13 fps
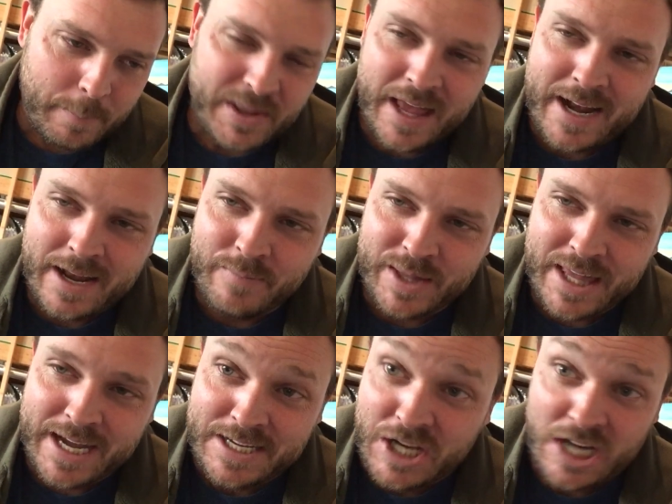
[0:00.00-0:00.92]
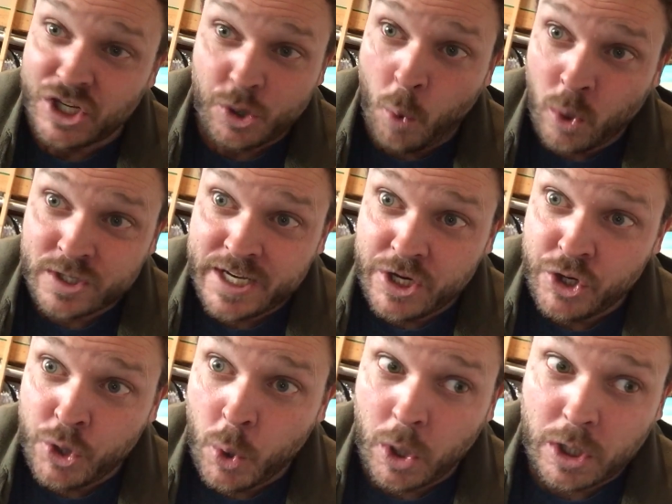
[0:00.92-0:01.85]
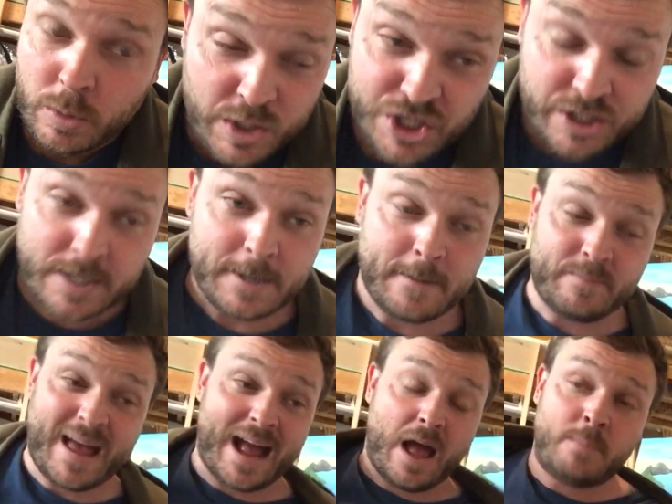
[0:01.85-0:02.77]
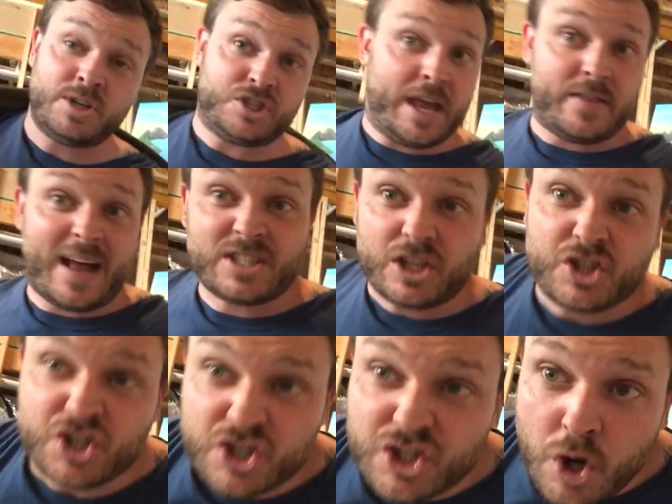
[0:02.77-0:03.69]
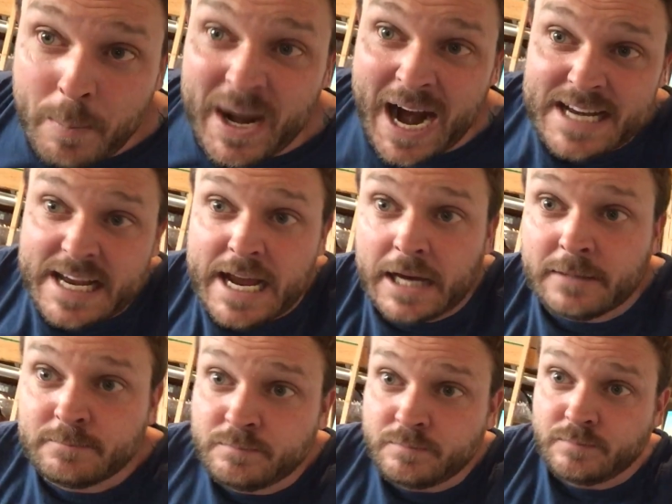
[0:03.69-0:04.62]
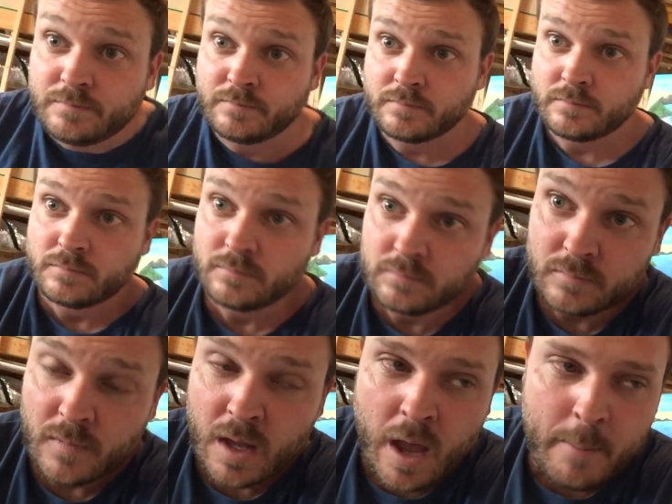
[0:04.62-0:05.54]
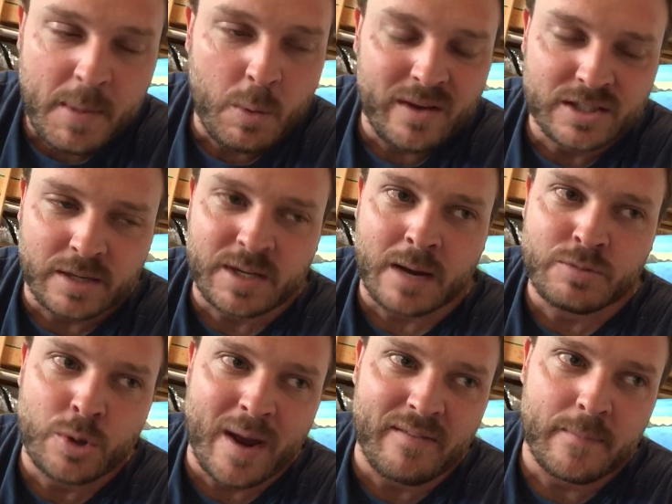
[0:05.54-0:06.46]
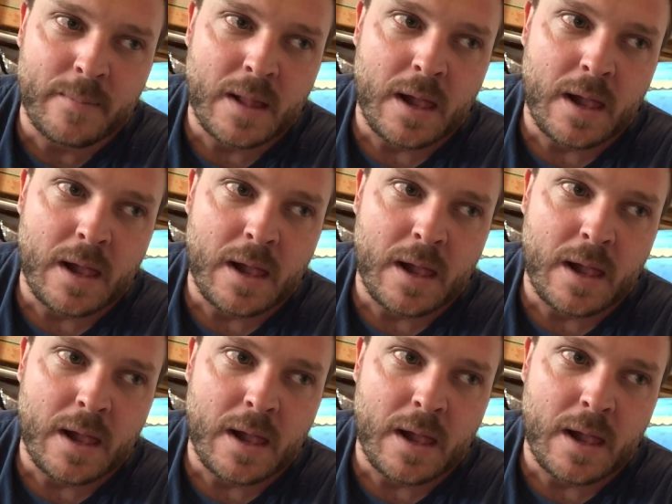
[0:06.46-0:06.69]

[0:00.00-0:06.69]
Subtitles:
then he doesn't quarantine New York, which is, that I'm just saying, that's a stupid idea. I mean, sometimes you